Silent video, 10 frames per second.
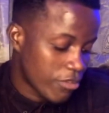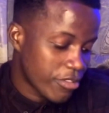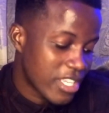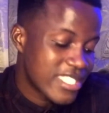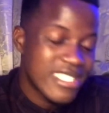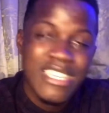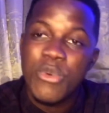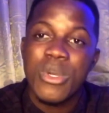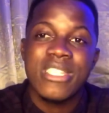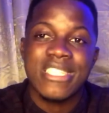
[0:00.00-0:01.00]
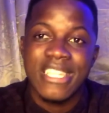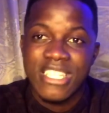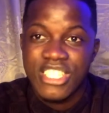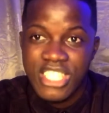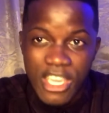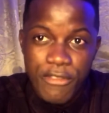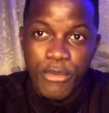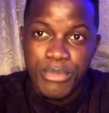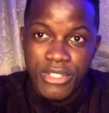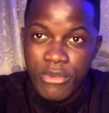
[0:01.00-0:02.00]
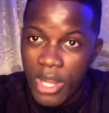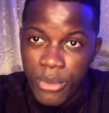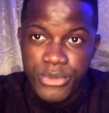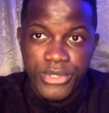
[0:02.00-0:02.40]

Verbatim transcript: you still want LJ for be around.